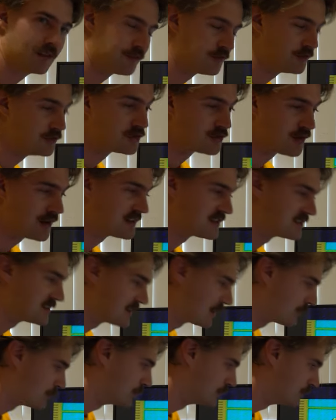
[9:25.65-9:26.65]
a few traces
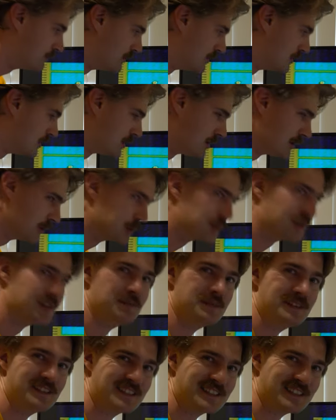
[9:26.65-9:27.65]
that were looking
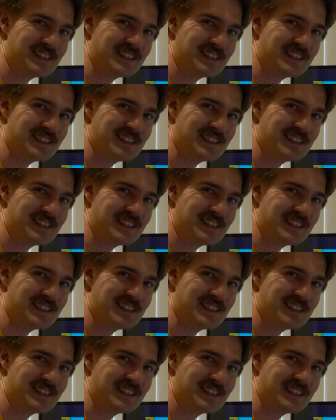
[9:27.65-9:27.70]
a bit